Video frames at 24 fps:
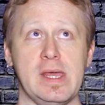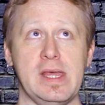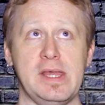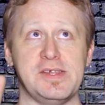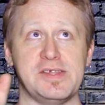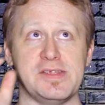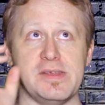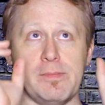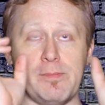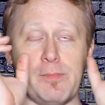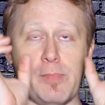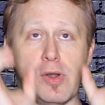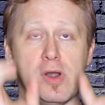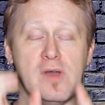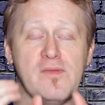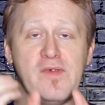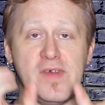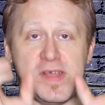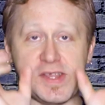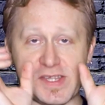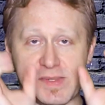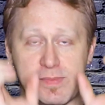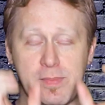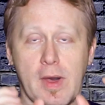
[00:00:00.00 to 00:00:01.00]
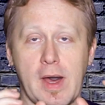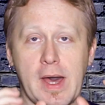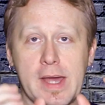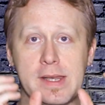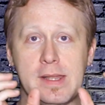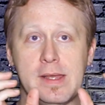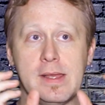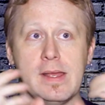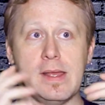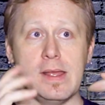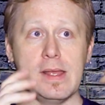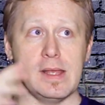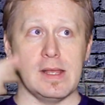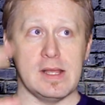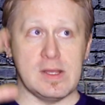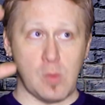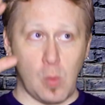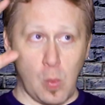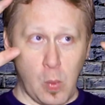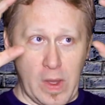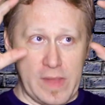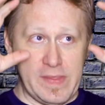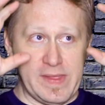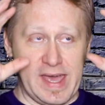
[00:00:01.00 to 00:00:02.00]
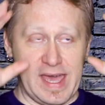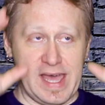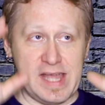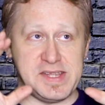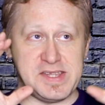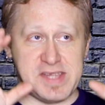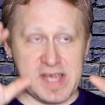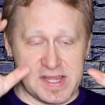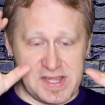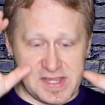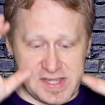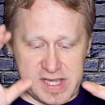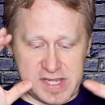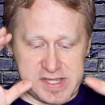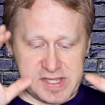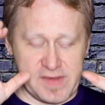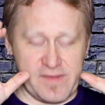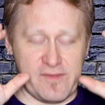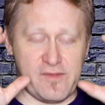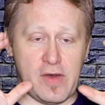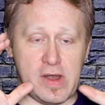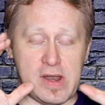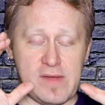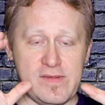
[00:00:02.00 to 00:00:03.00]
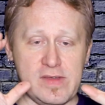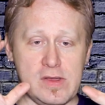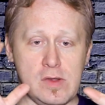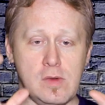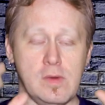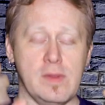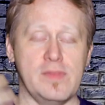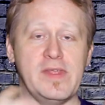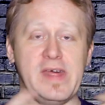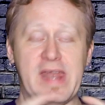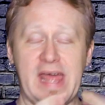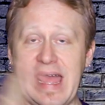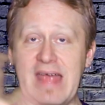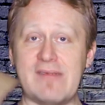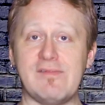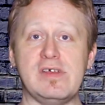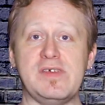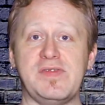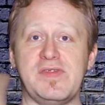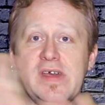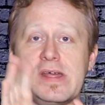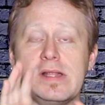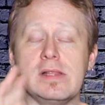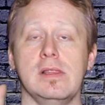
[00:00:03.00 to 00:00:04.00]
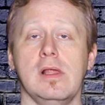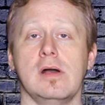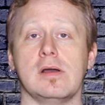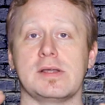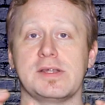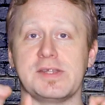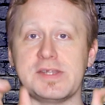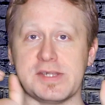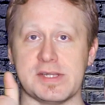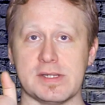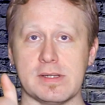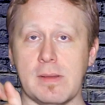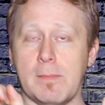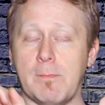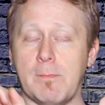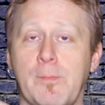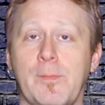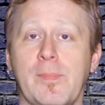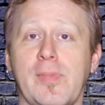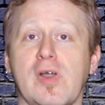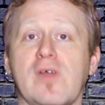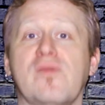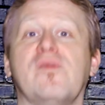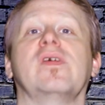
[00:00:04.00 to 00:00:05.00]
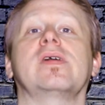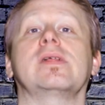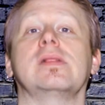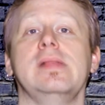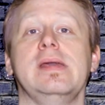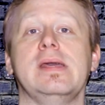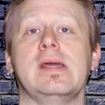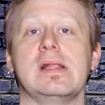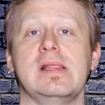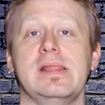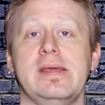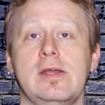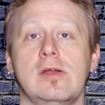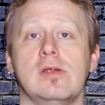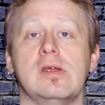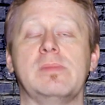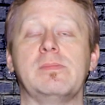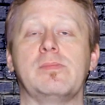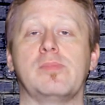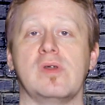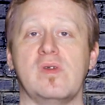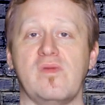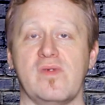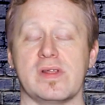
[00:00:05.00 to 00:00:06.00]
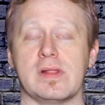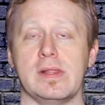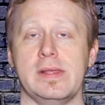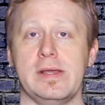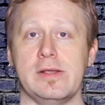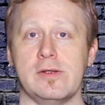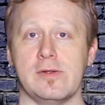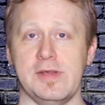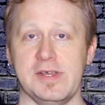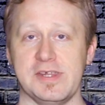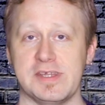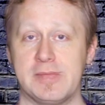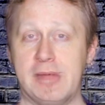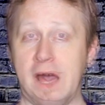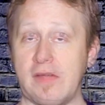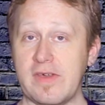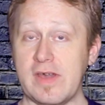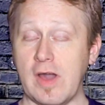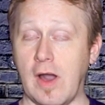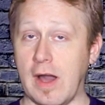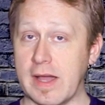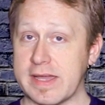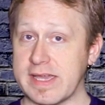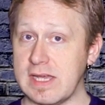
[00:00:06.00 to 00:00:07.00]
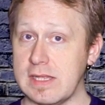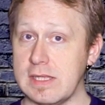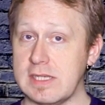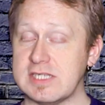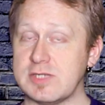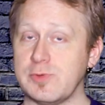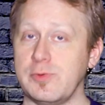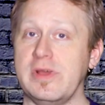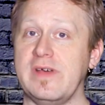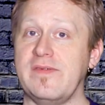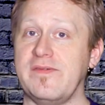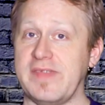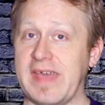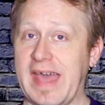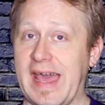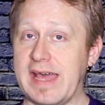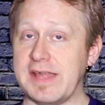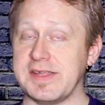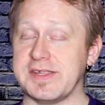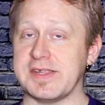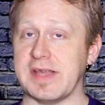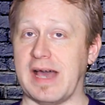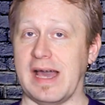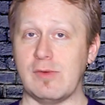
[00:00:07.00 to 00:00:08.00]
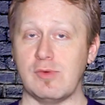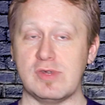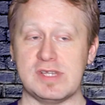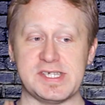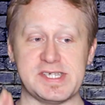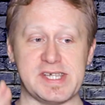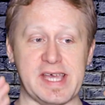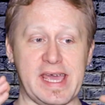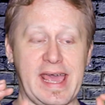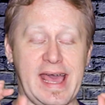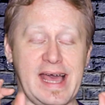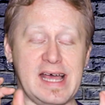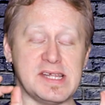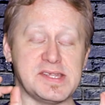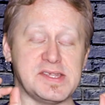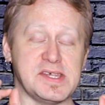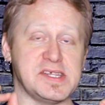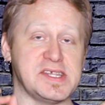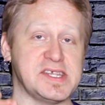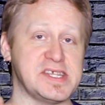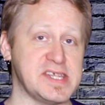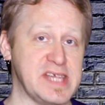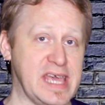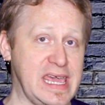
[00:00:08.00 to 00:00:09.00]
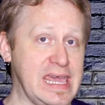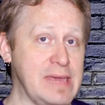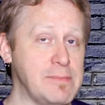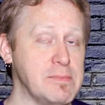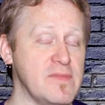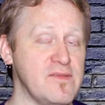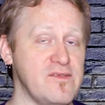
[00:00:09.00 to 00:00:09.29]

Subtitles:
the perfect spot when the headset sits in front of you that everything looks perfectly clear and perfectly crisp. Now, the Oculus Rift S, I would say, has the same